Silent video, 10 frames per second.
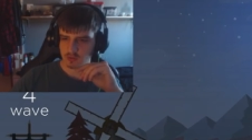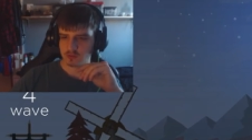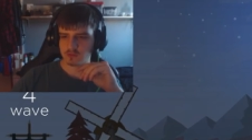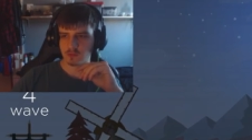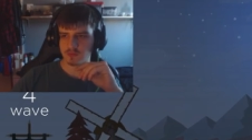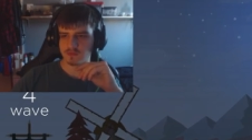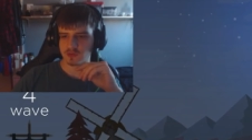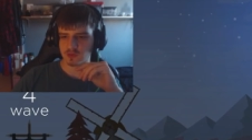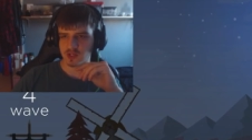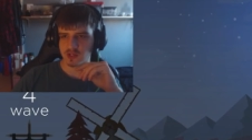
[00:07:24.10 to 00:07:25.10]

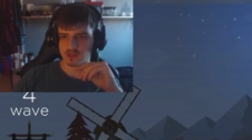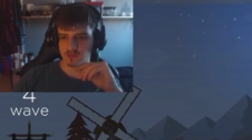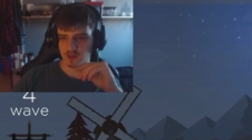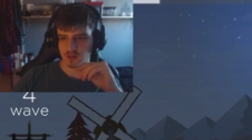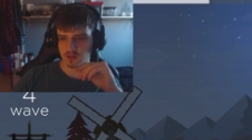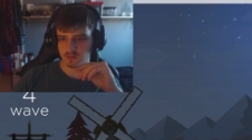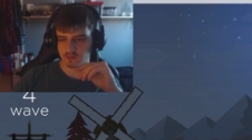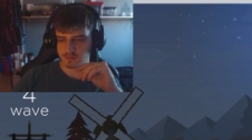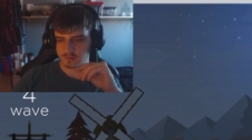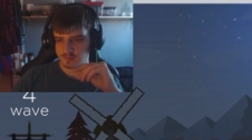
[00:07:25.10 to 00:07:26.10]
Superficial clicks right now.
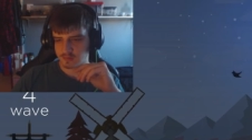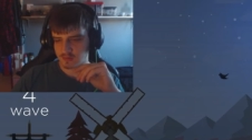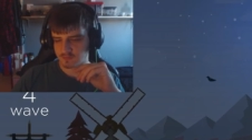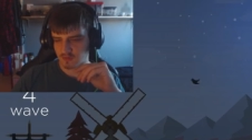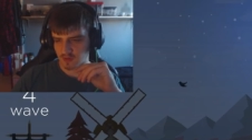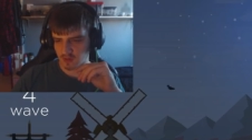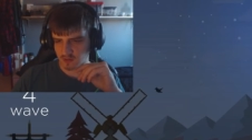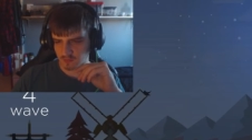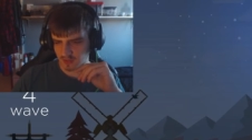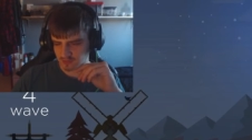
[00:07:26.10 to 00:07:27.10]
You've never
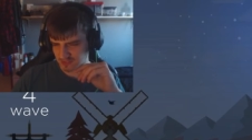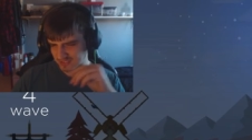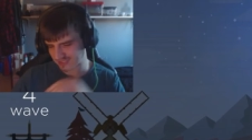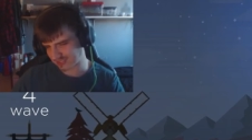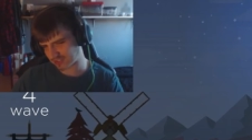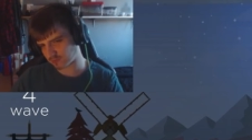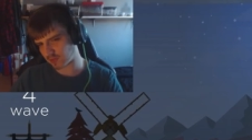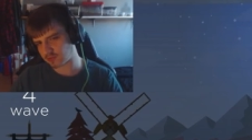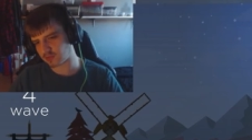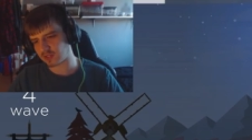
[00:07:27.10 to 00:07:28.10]
heard the mouse click this much.